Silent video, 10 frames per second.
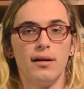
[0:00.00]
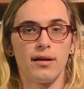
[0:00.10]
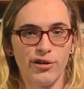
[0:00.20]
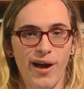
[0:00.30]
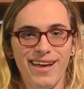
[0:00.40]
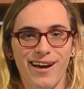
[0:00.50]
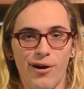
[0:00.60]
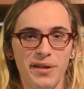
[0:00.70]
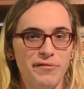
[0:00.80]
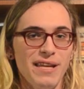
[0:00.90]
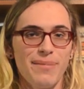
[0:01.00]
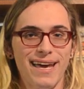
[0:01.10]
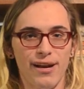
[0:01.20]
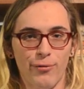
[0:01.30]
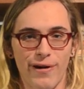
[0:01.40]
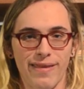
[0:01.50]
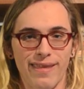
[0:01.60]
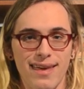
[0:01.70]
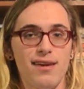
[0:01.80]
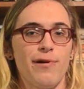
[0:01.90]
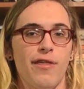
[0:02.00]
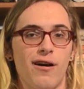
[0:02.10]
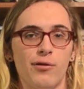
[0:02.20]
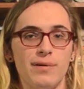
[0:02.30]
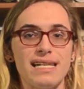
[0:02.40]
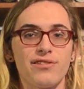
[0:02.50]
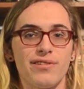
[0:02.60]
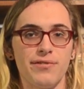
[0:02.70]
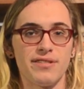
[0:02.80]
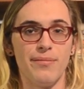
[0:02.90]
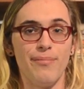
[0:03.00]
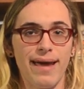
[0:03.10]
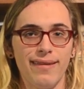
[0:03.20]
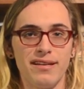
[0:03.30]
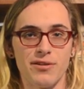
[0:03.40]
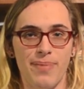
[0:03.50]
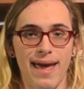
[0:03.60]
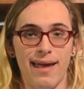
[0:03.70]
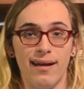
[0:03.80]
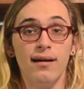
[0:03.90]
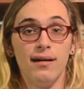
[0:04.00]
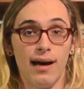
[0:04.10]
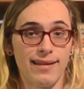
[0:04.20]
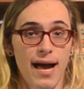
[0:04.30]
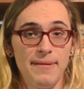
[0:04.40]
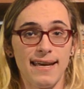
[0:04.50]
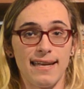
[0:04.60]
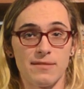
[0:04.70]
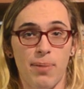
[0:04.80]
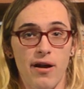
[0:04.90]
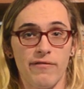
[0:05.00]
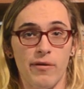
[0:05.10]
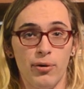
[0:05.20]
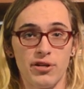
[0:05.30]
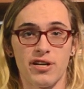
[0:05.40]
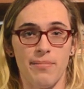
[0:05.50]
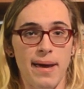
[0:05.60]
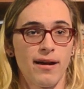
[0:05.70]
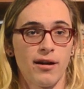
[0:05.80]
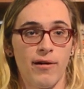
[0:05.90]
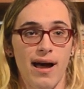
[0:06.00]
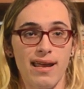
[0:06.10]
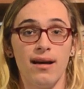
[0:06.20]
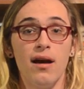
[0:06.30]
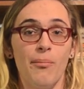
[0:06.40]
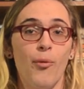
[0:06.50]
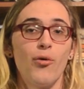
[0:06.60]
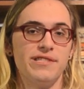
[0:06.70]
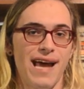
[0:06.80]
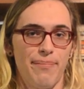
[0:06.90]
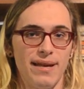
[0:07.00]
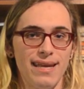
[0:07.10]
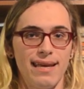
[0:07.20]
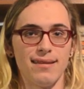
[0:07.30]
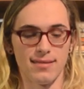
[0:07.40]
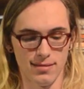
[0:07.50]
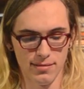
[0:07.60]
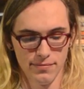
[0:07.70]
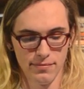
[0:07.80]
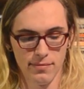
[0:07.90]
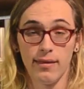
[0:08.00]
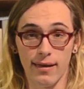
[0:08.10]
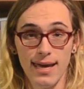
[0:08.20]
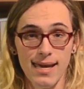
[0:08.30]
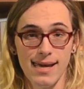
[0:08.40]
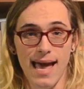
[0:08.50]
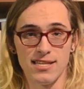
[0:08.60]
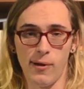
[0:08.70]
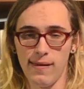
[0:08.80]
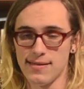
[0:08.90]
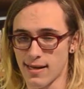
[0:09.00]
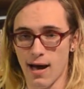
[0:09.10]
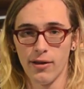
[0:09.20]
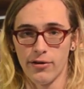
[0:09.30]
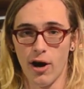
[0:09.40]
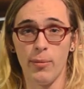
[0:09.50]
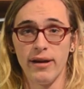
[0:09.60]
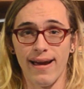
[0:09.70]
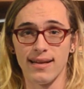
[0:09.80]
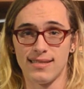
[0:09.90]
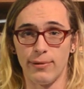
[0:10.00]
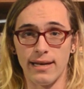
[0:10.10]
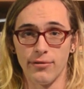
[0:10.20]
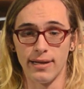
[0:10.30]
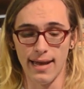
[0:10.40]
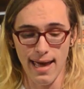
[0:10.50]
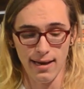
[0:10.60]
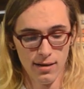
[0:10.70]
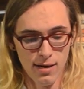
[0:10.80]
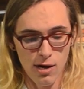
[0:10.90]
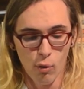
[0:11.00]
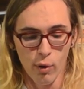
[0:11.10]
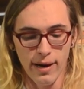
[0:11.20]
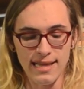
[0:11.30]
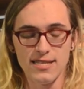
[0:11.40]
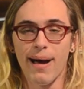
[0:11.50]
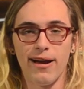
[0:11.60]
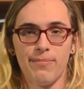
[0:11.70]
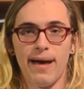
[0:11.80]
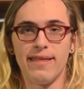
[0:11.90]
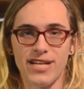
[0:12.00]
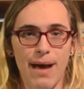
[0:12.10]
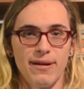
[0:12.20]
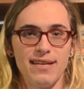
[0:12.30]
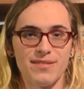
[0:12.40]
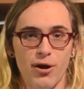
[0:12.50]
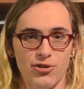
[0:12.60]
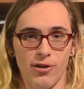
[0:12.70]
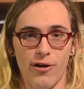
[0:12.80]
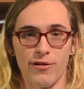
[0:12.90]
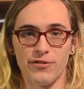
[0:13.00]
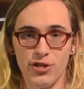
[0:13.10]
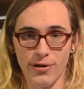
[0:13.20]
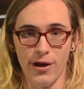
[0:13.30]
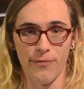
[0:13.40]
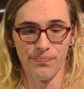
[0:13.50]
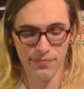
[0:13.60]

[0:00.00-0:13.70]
Karateka only really began wearing the gi when the art was introduced to mainland Japan, adopting it as part of a push to make karate more Japanese. The gi, as well as the colored obi ranks that we know today, were inspired by the Japanese martial art of judo.